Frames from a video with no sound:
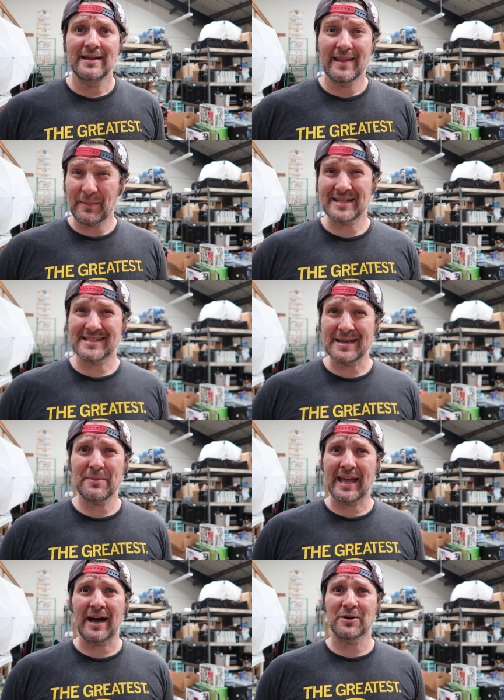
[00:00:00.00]

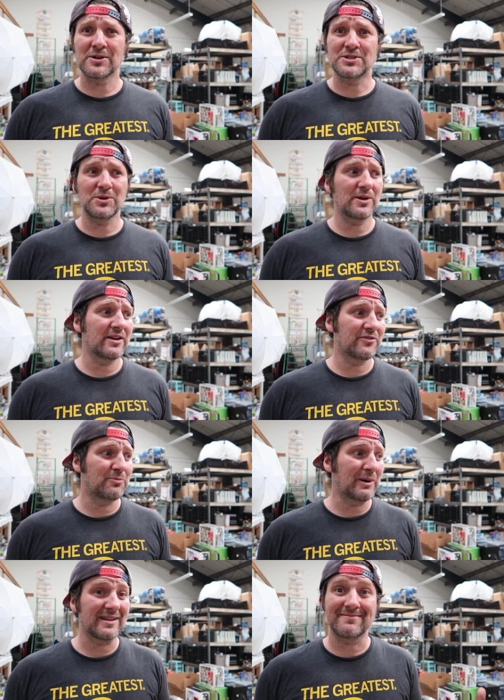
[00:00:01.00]

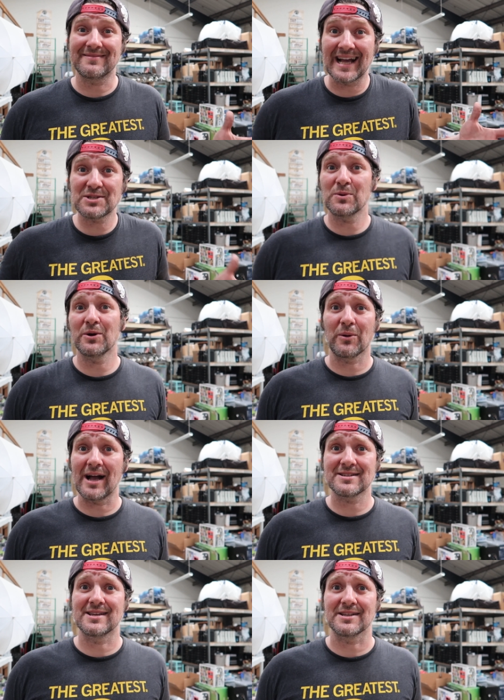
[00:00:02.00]
counterintuitive, but that's when
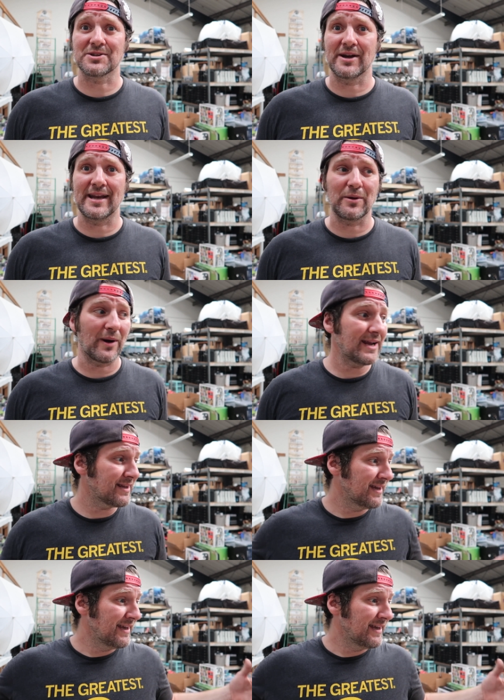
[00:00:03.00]
garage sales are hitting, right?